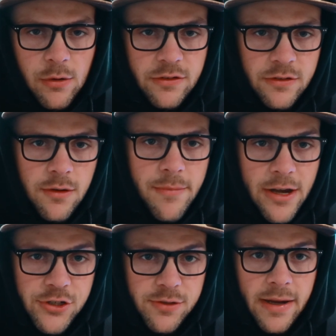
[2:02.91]
I wasn't
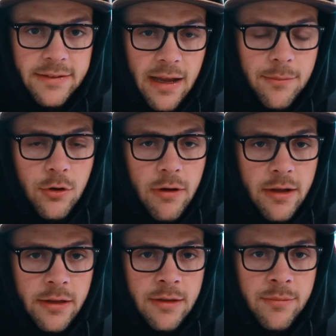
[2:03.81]
managing my time
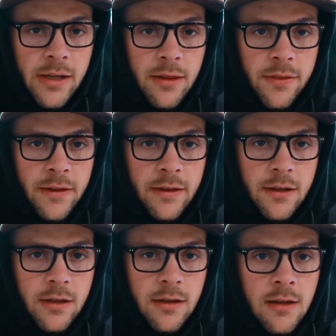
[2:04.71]
correctly. But I think